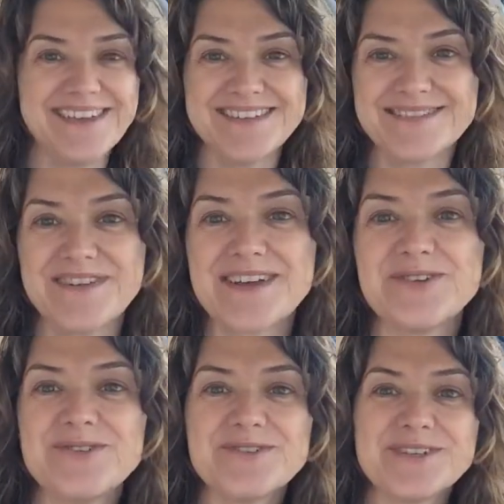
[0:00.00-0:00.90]
in
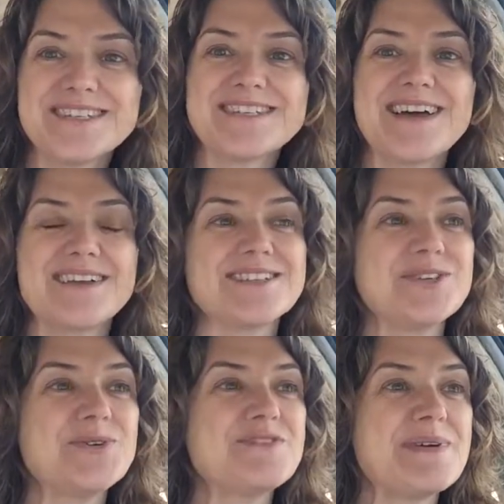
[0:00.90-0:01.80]
Vancouver is that
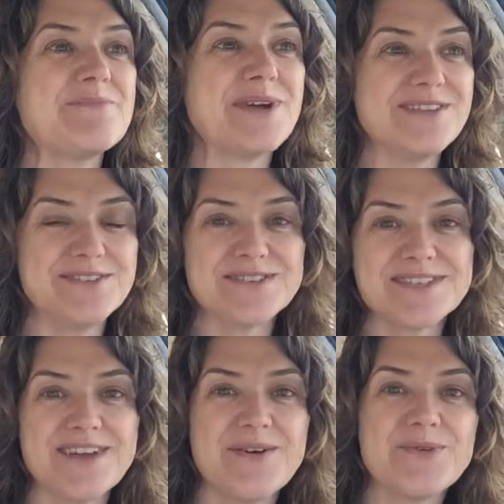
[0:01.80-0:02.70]
2 of my brothers